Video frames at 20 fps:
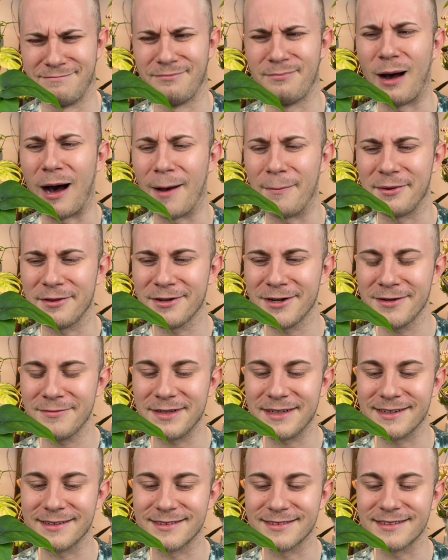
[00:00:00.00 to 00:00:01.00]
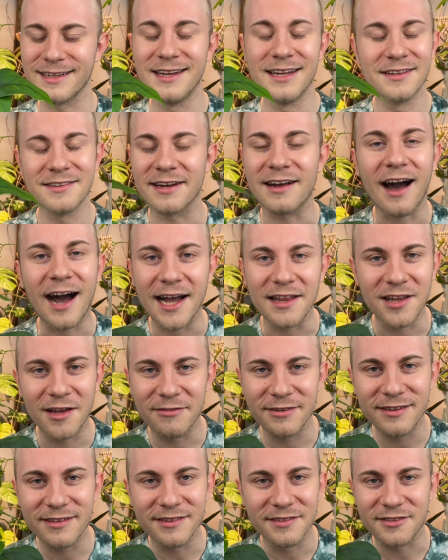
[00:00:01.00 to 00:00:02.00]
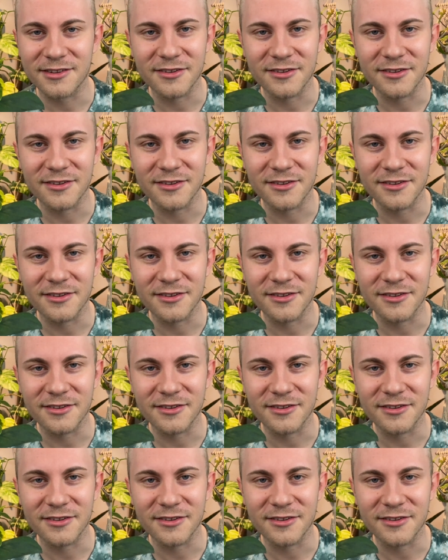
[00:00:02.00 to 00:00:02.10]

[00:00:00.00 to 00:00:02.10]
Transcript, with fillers: popular, because like I love it.